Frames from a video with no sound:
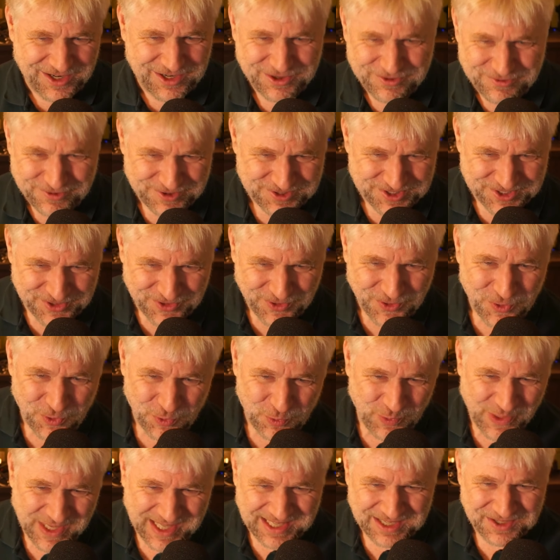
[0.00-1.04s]
across the
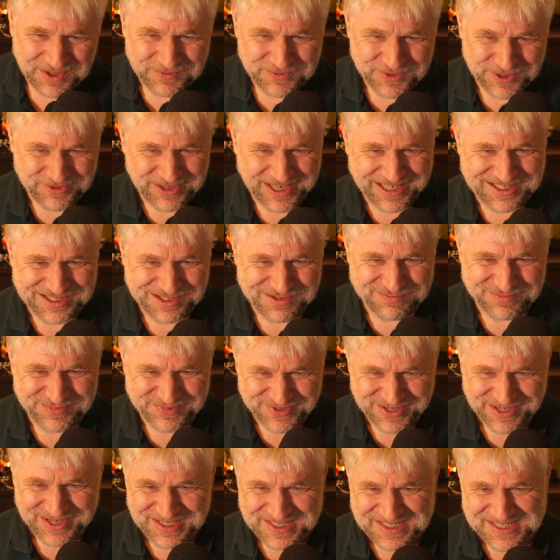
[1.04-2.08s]
whole wiki of your
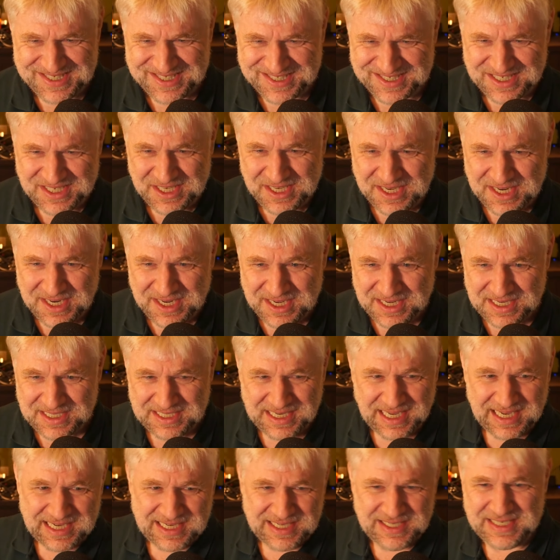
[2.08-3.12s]
enterprise
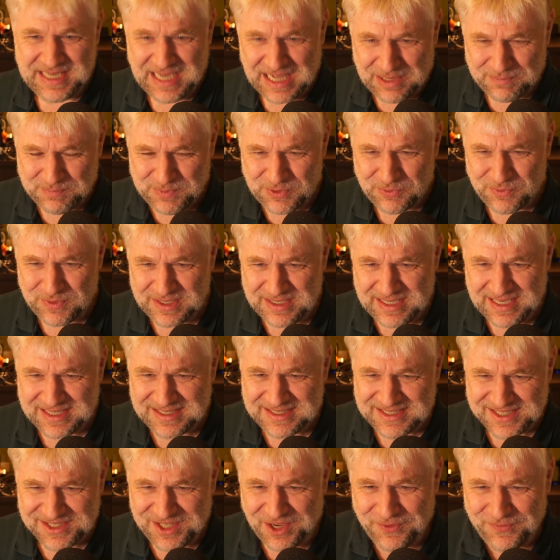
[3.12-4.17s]
that can help you with
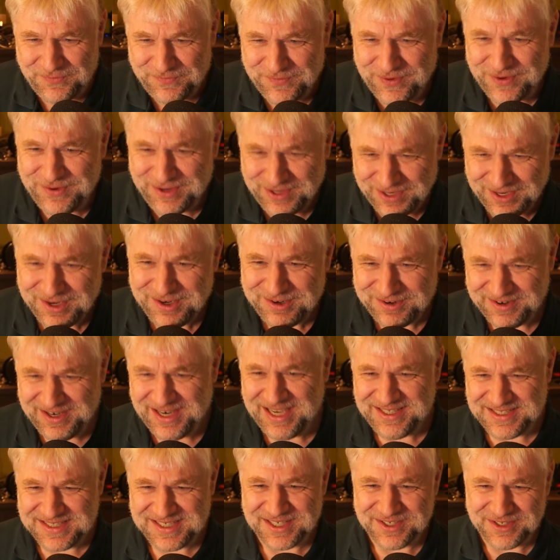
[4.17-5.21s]
that stuff,
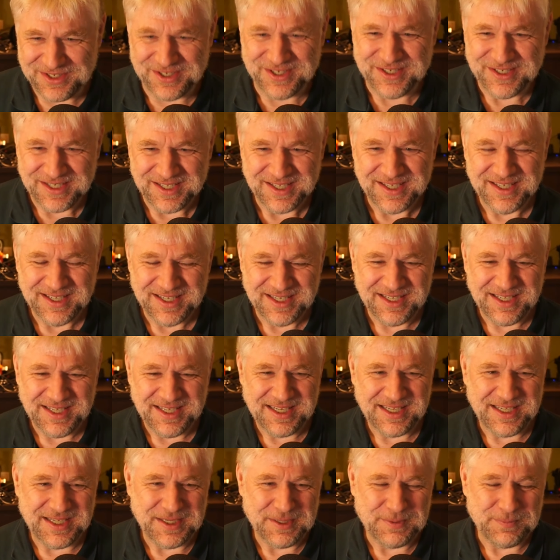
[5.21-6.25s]
right? So,
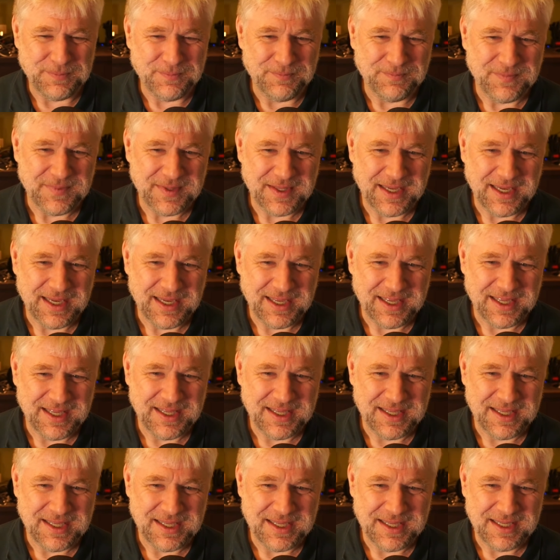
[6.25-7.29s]
um, true.
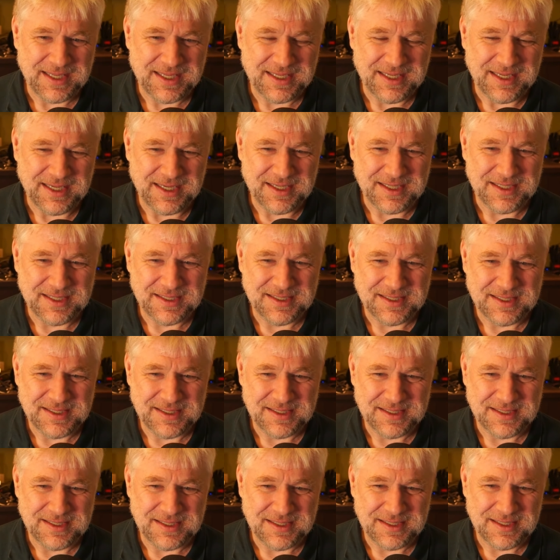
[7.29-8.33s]
Yeah
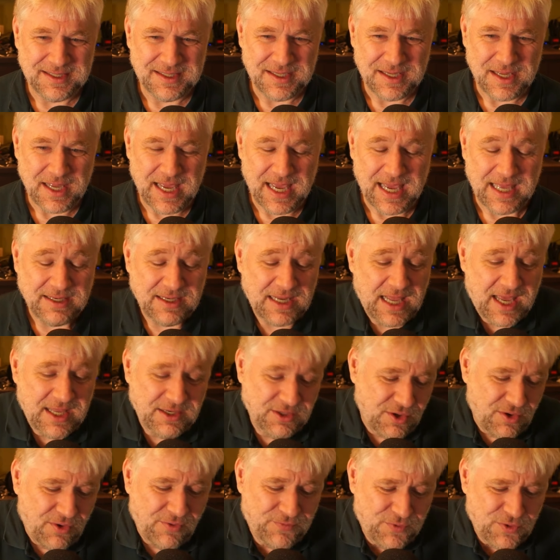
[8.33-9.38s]
and
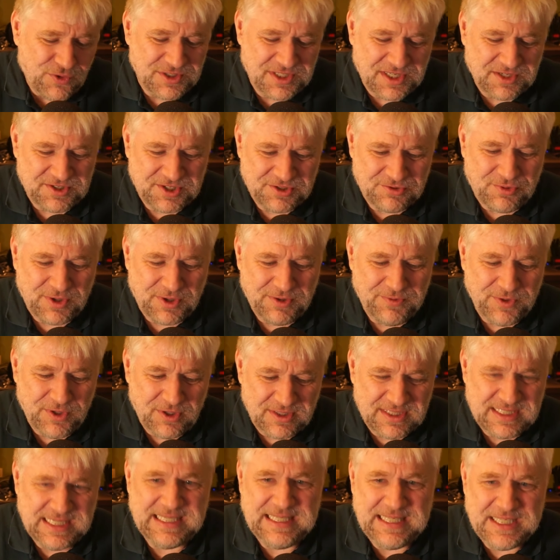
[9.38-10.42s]
and of course there's trivial
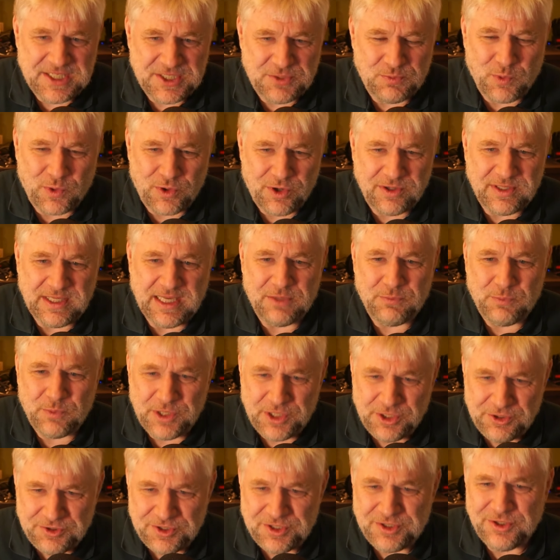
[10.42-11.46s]
tedious work that we
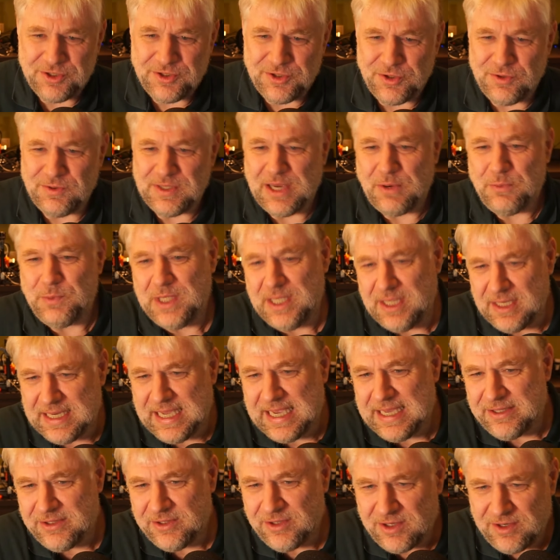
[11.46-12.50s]
used to do that we can
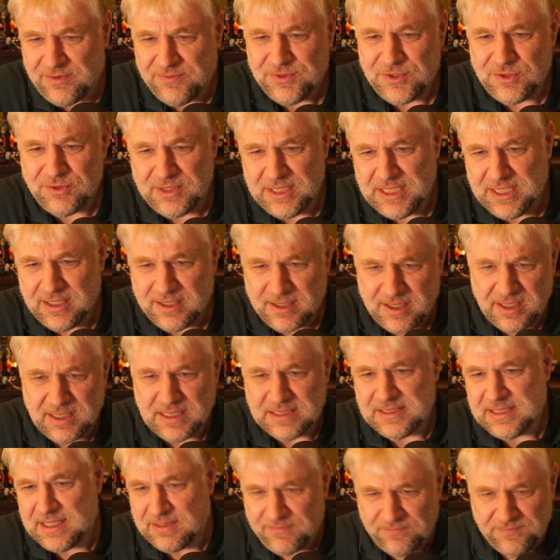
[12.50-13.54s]
hand off to the ai
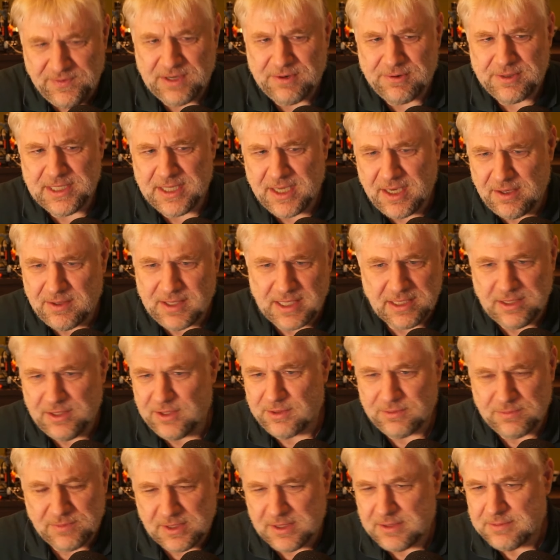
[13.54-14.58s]
and say figure it out like you
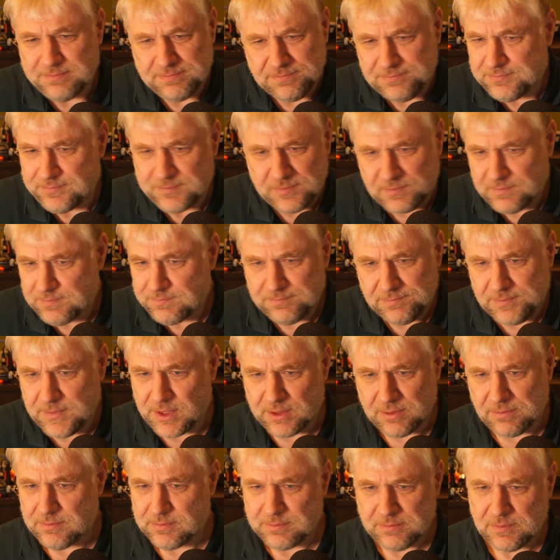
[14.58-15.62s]
know
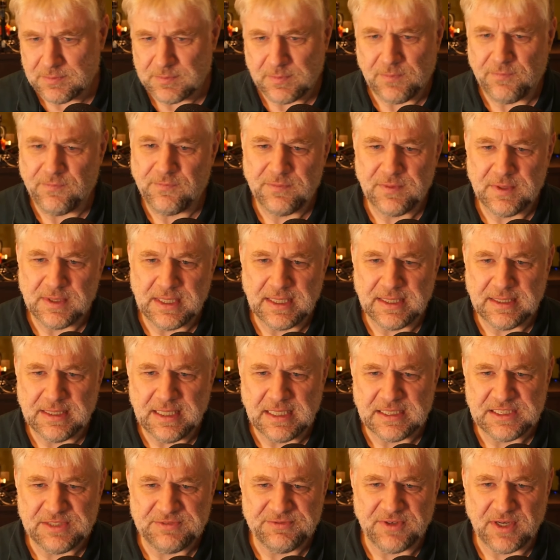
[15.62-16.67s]
no, th
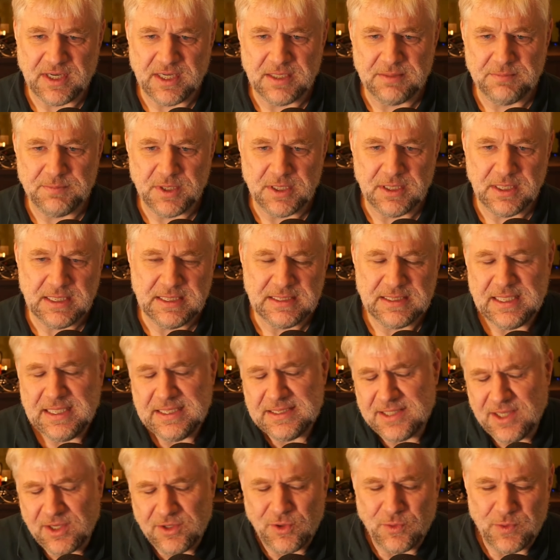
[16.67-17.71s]
that's fine but it,
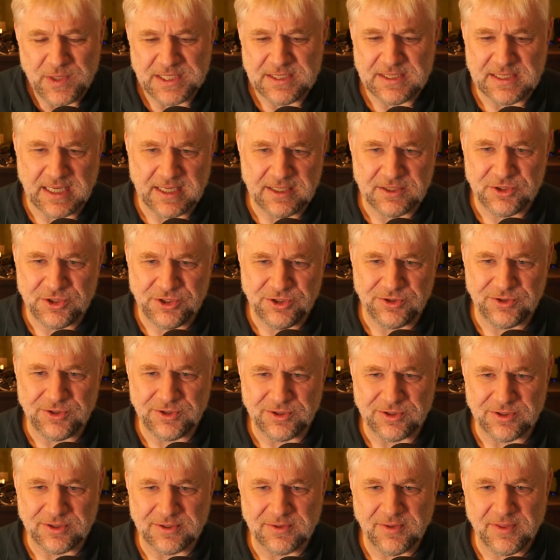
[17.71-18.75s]
it's not always that
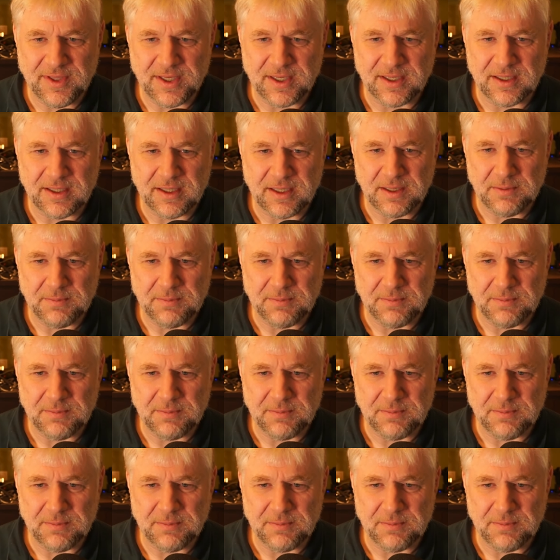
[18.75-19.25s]
junior thing i